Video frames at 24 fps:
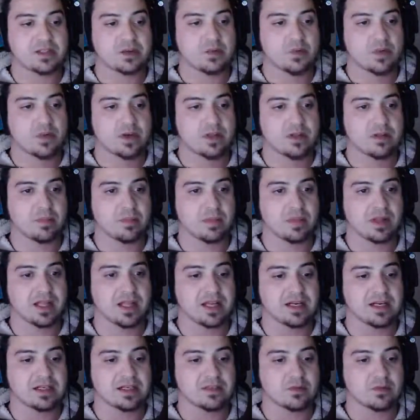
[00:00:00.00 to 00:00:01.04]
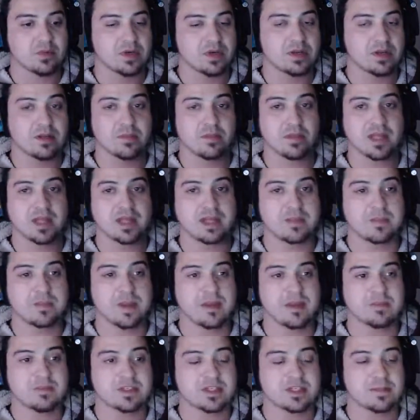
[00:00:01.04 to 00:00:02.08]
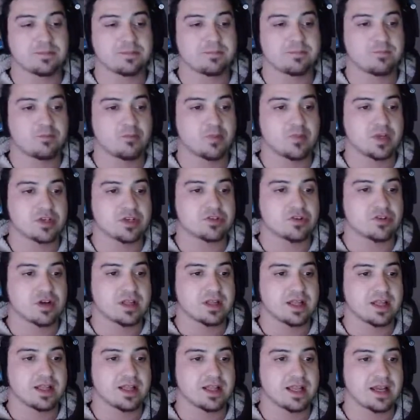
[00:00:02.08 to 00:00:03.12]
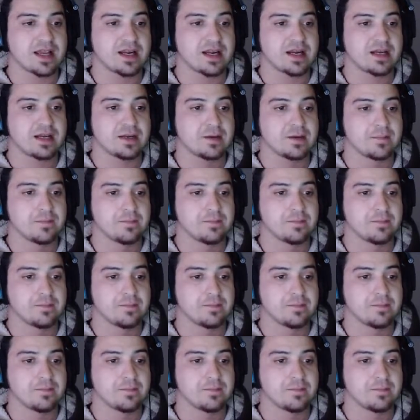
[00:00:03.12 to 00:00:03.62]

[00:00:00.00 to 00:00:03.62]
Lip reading: on one of the planet maps. We can try that later